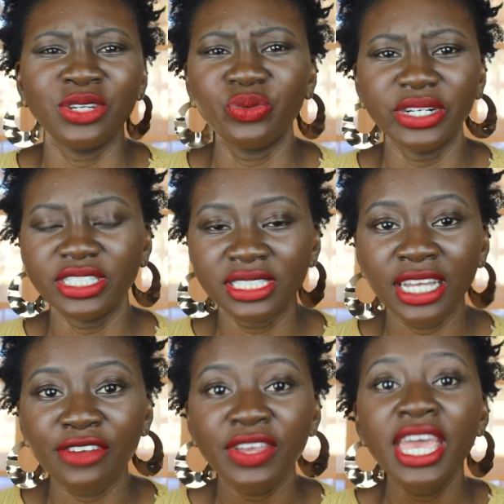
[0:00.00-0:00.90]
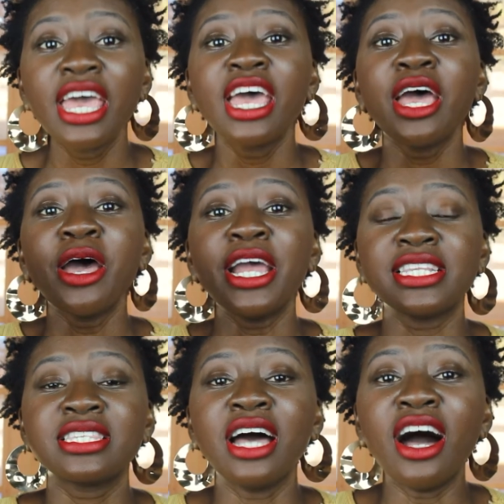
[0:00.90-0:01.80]
and weird stuff.
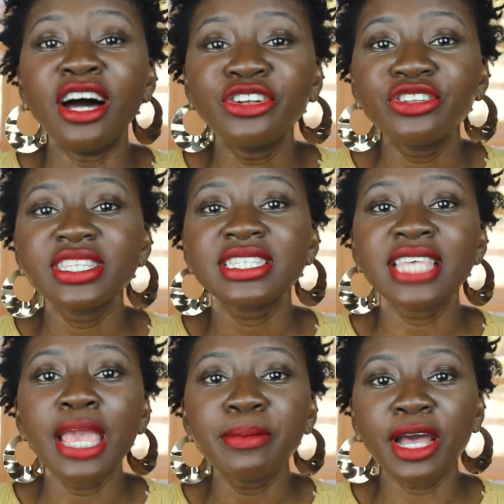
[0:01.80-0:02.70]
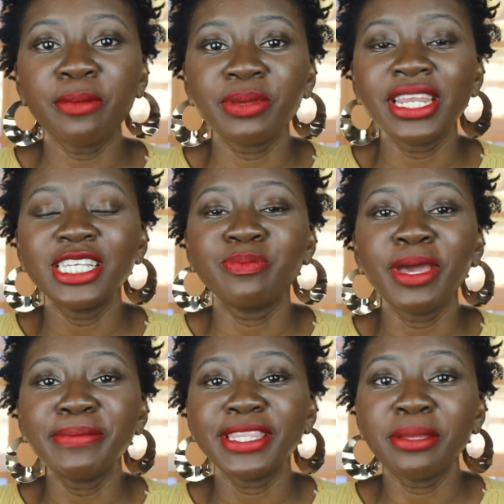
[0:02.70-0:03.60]
It's under the same company as
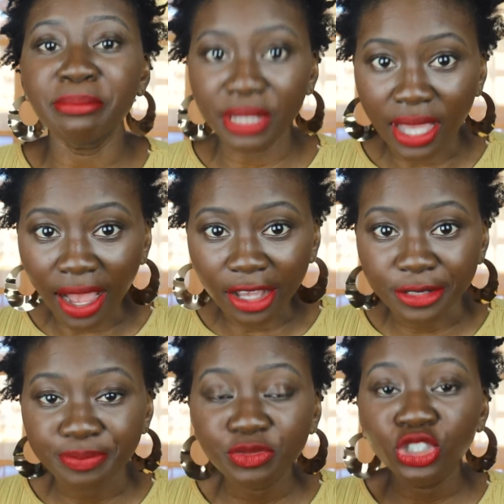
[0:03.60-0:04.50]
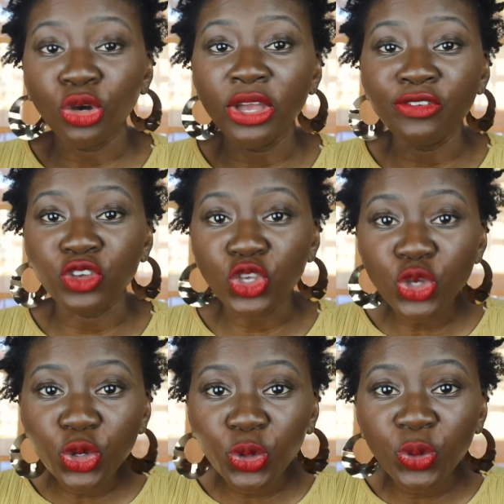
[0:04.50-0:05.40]
Bed Bath & Beyond. So if
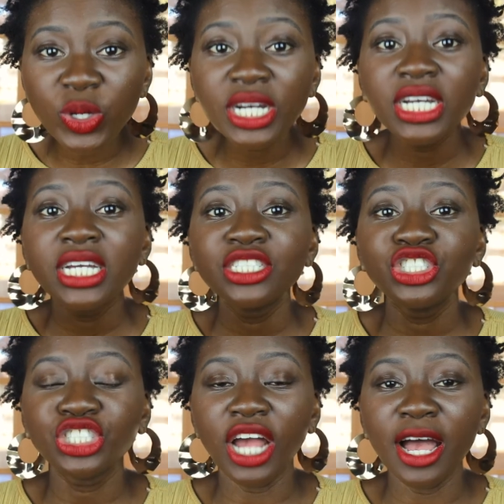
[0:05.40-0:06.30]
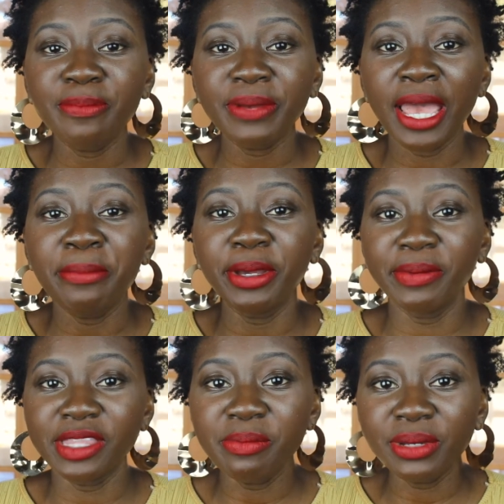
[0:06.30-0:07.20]
you shop at
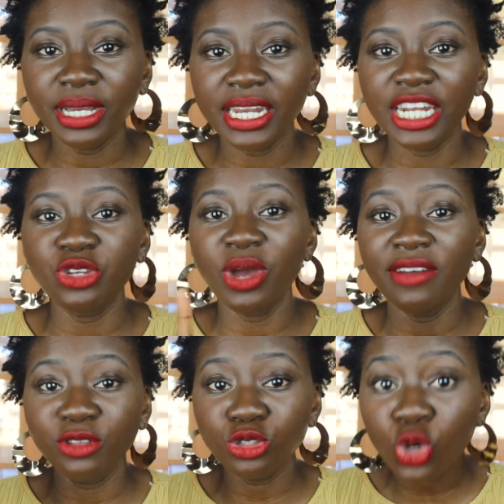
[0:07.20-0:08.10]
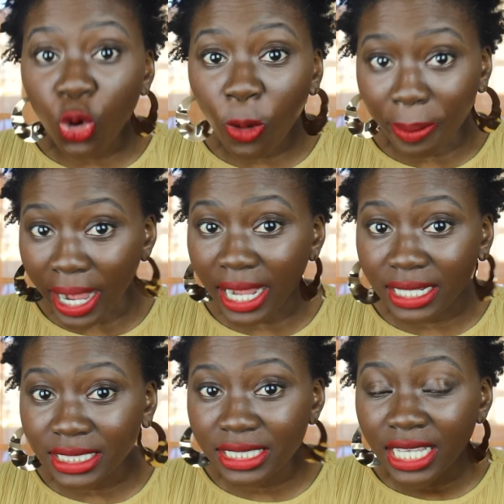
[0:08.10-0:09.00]
Bed Bath & Beyond and you have those
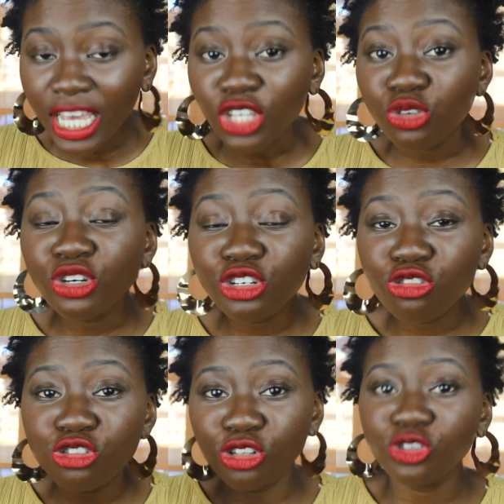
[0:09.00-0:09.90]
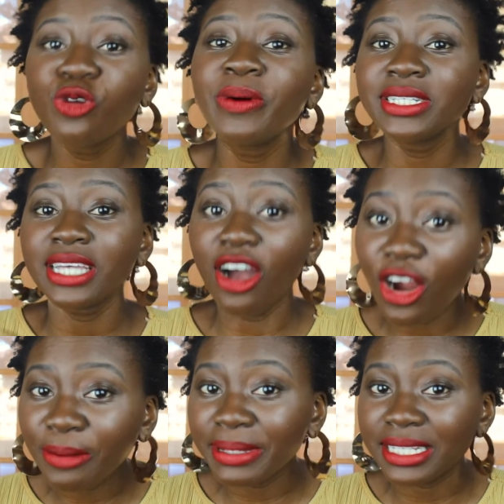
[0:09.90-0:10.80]
coupons, you can use those coupons at
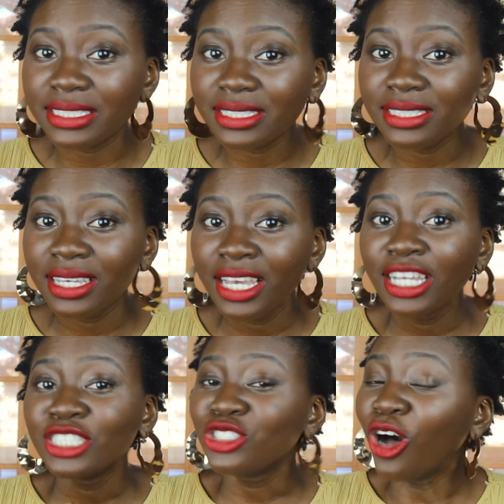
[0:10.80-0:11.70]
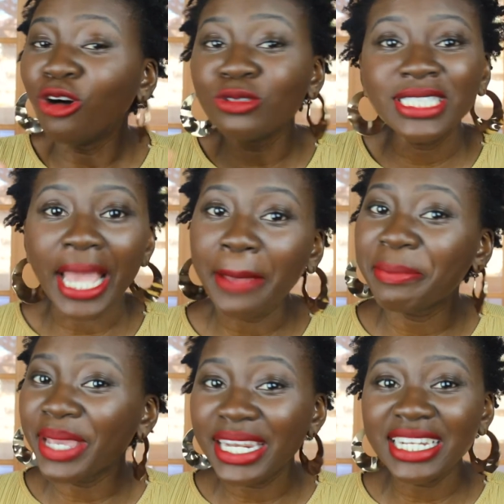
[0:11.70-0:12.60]
Harmon's. Don't say
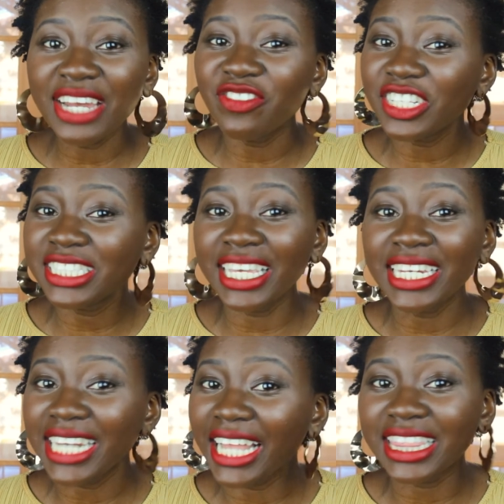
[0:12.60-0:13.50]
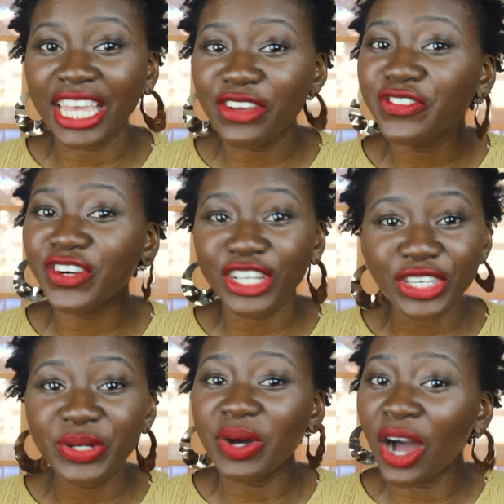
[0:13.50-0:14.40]
Beenie never did nothing for
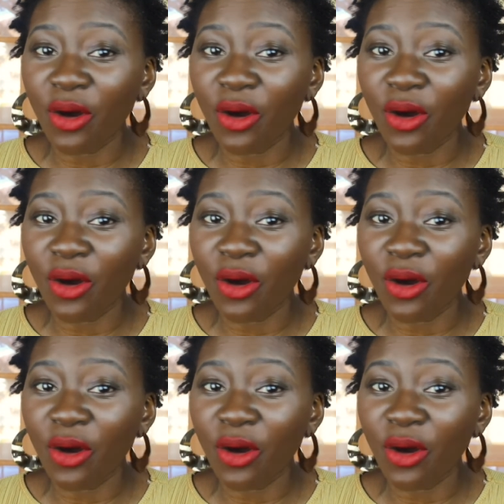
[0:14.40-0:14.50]
you.